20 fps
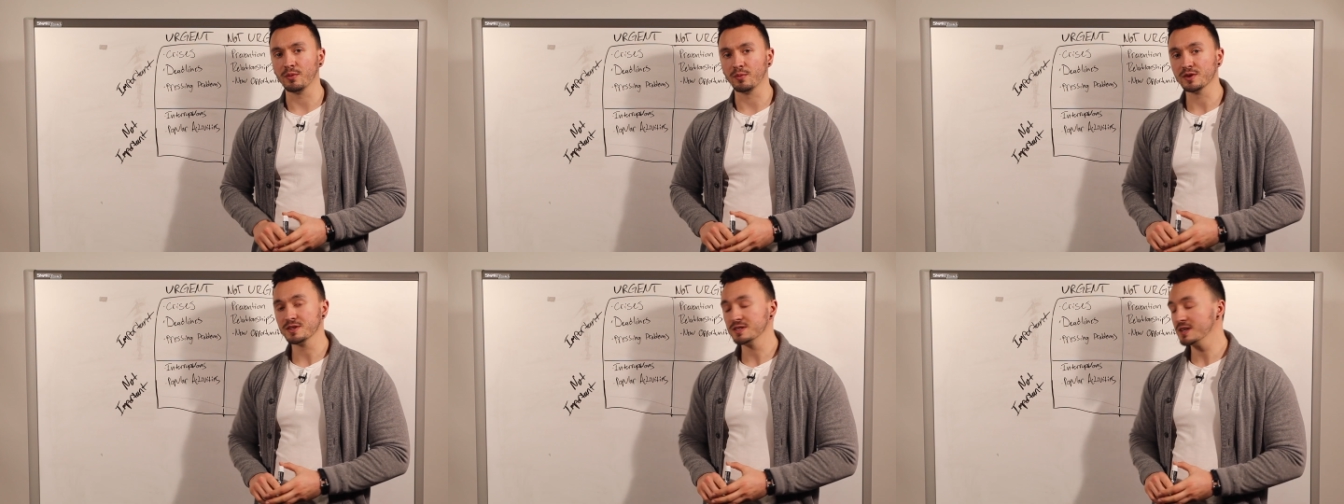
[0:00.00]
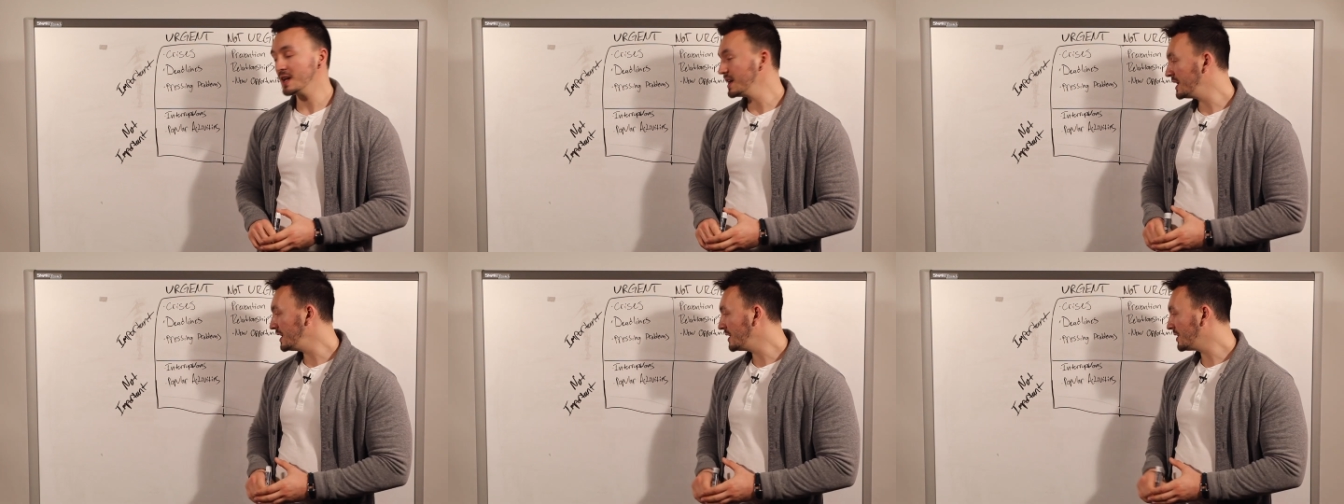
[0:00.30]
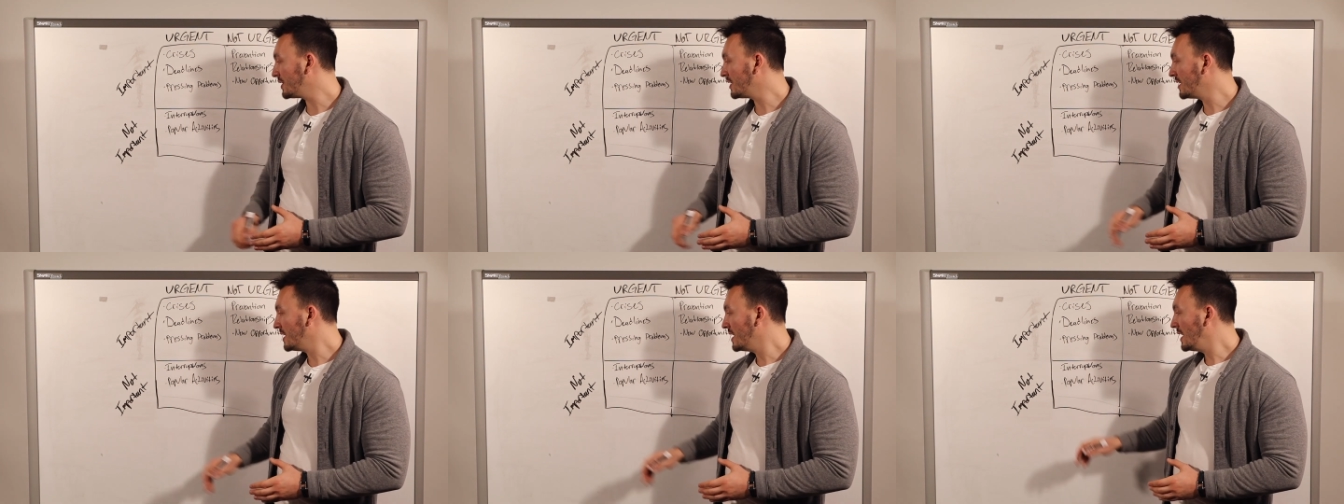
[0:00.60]
We're saying
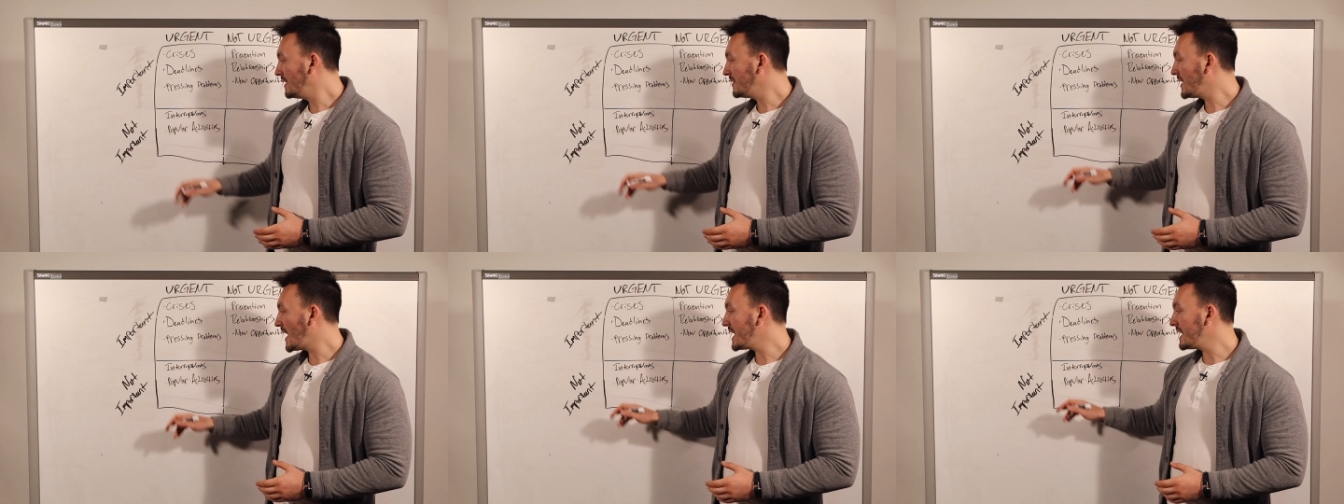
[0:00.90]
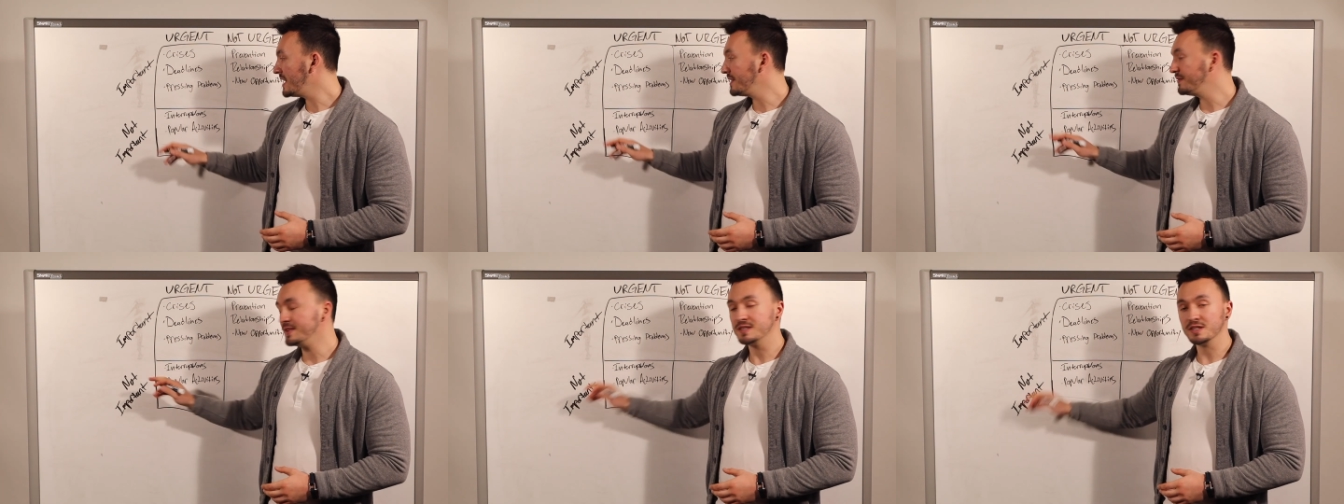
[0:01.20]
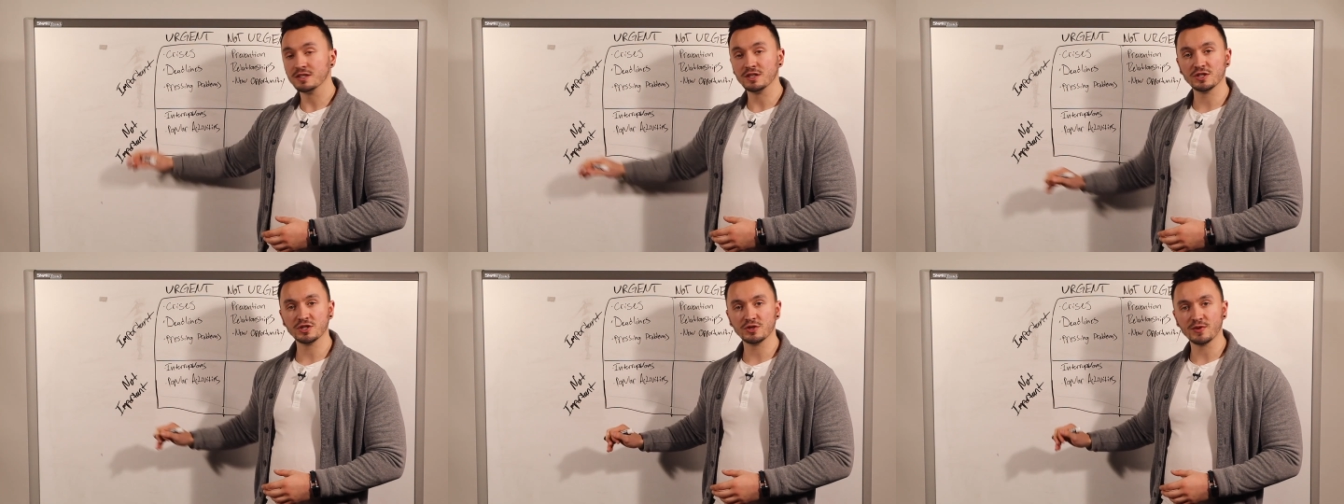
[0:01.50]
here that if it's
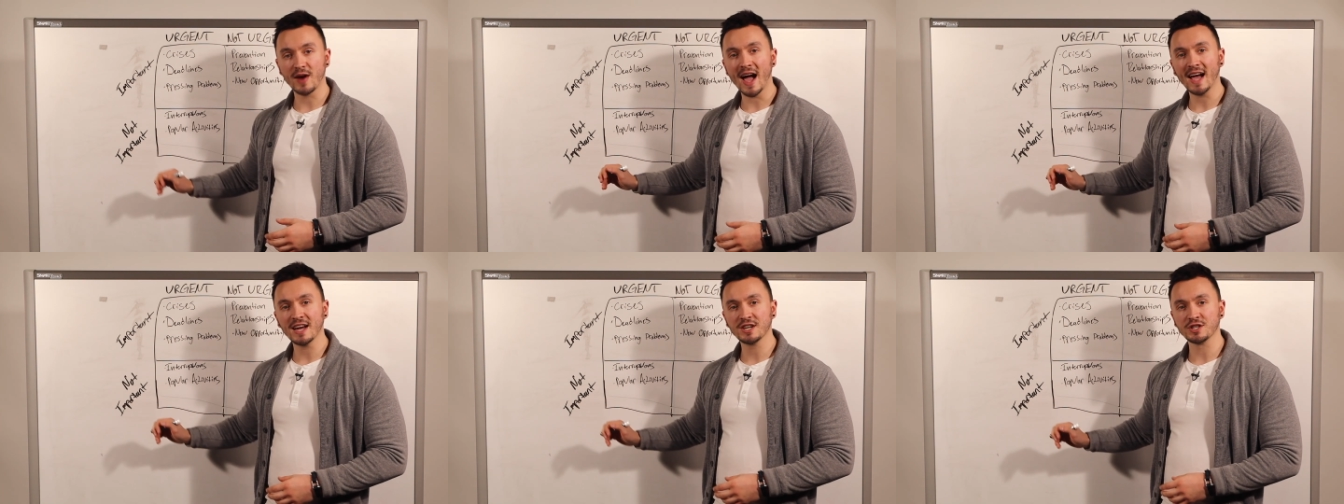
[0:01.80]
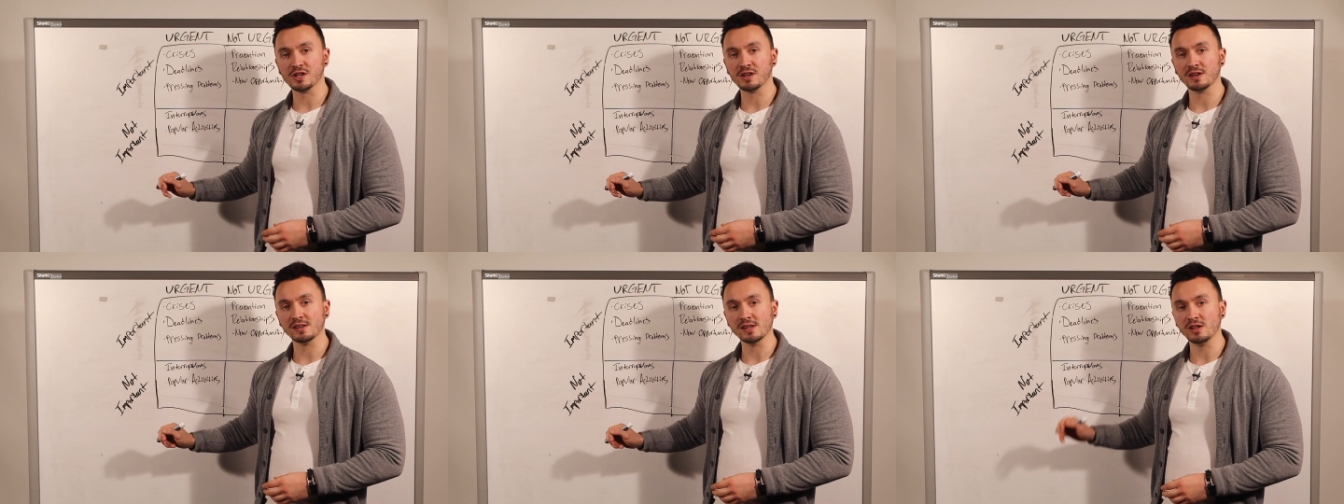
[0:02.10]
a distraction,